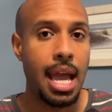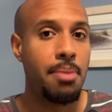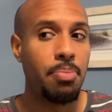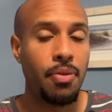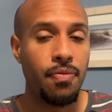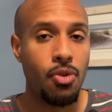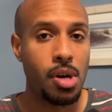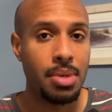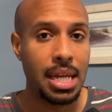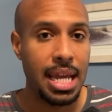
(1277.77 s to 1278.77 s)
and
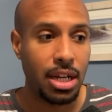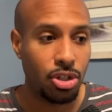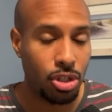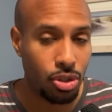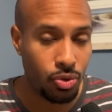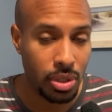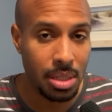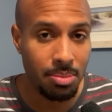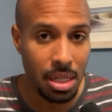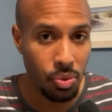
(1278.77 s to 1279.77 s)
performed
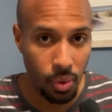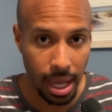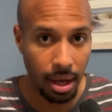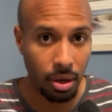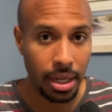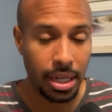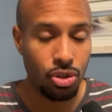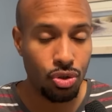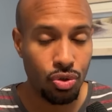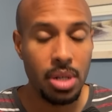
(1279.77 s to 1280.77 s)
extremely well
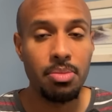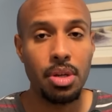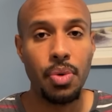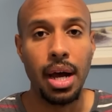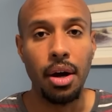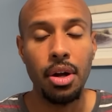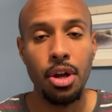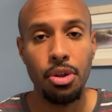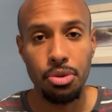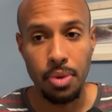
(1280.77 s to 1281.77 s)
throughout
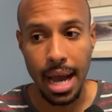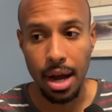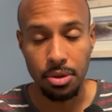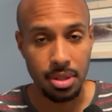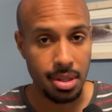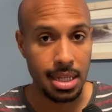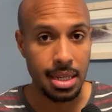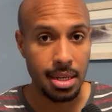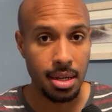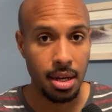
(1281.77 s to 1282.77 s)

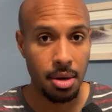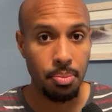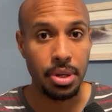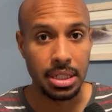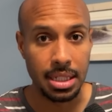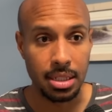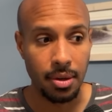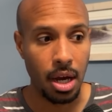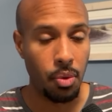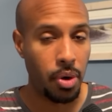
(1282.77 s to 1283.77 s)
the preseason.